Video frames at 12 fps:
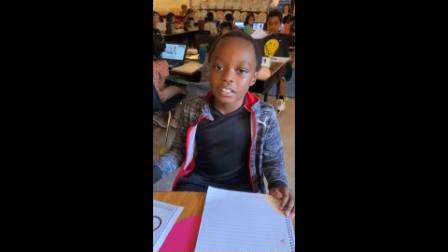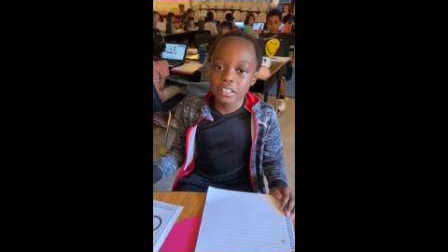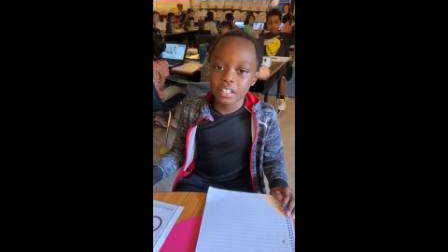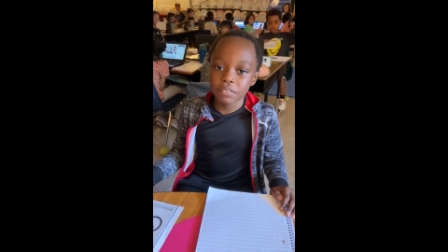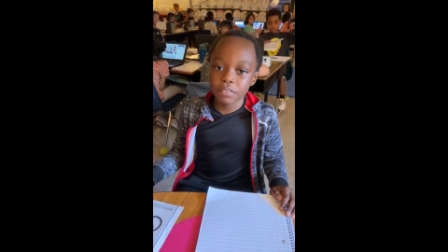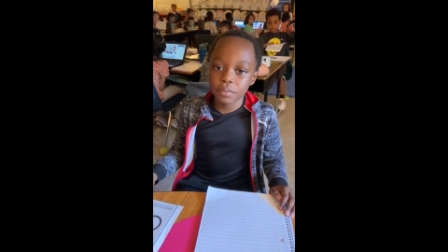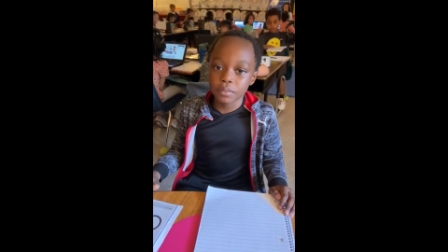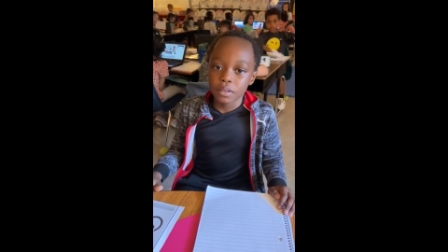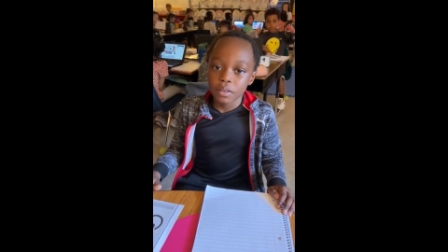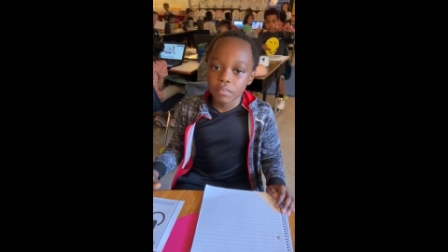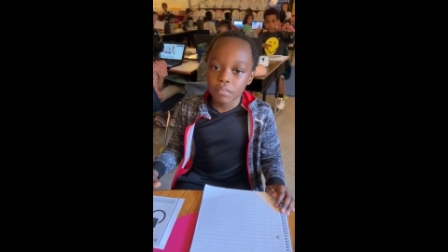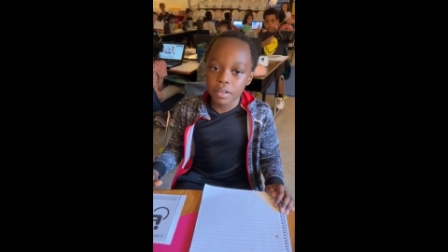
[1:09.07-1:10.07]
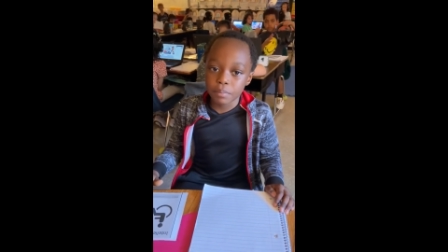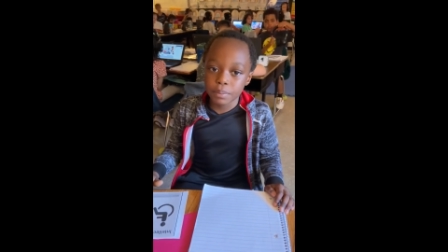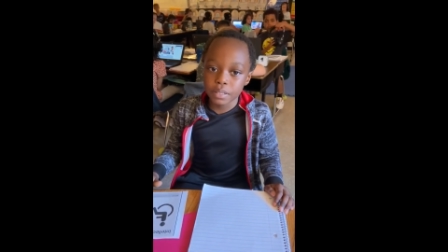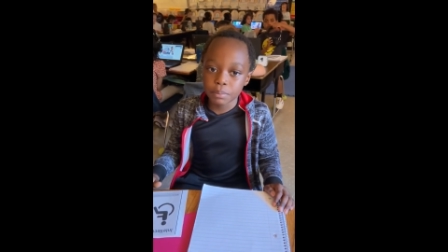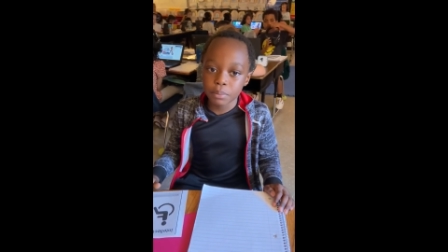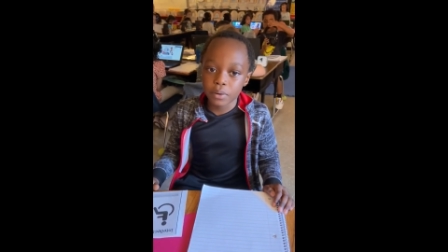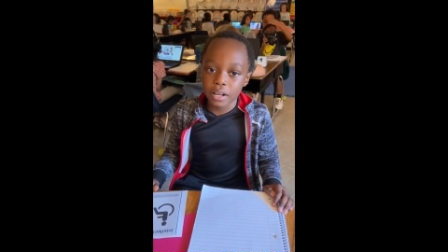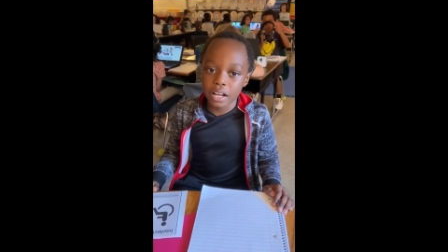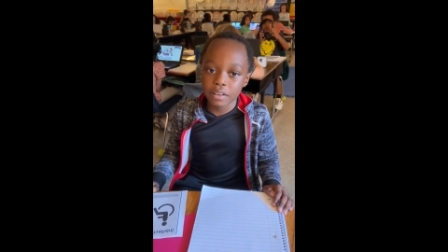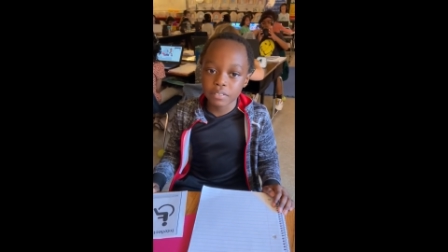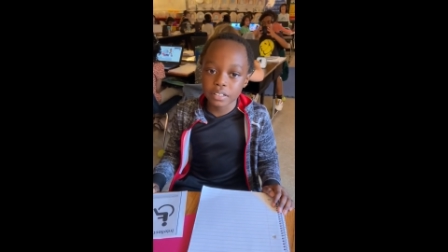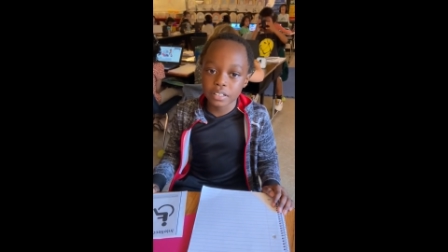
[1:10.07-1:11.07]
different what people
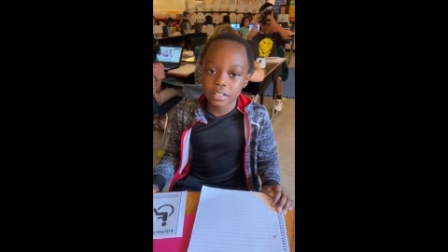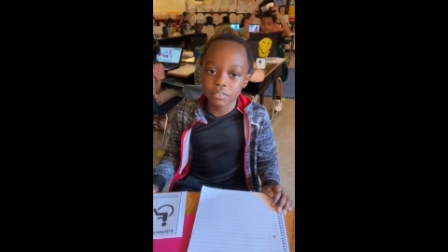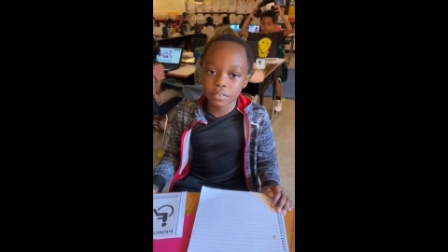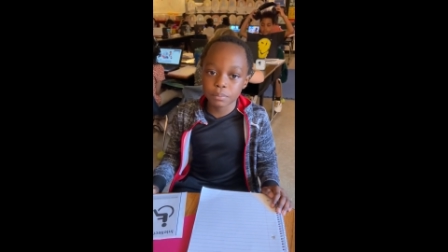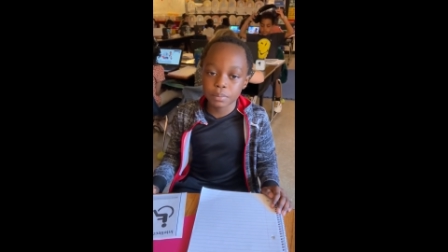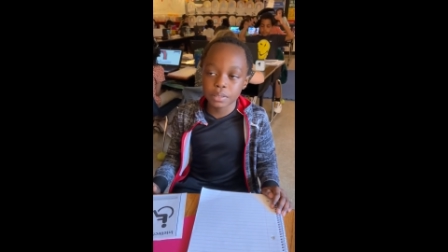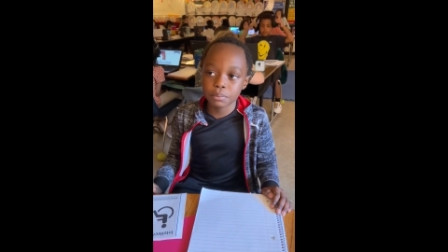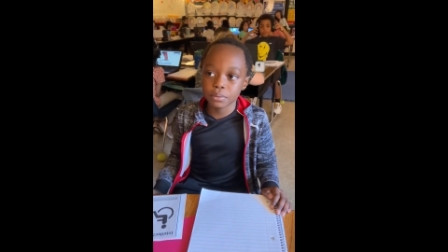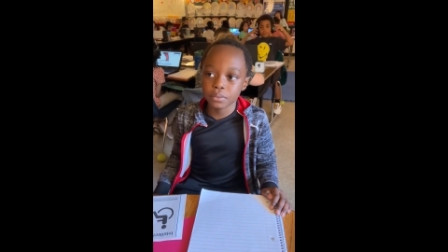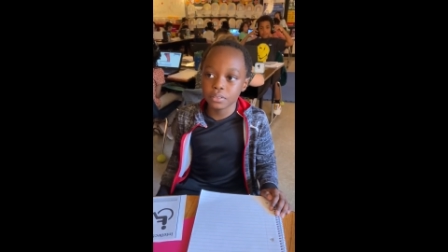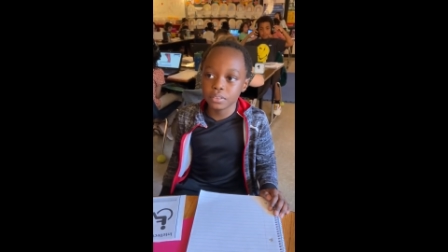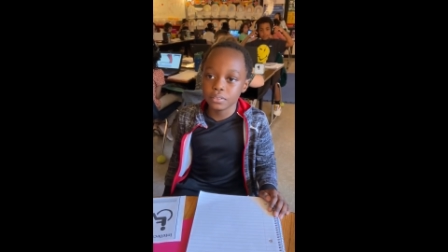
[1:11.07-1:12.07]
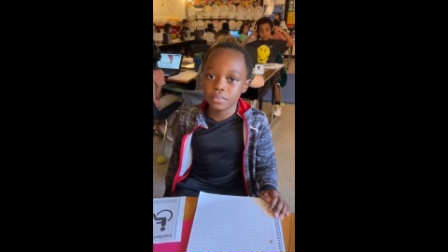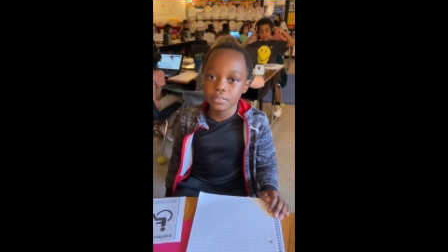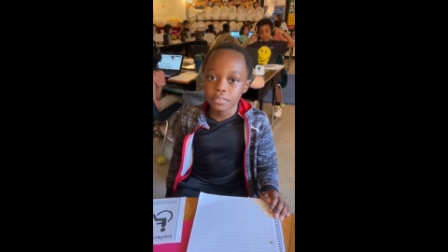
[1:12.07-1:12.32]
have and different people do.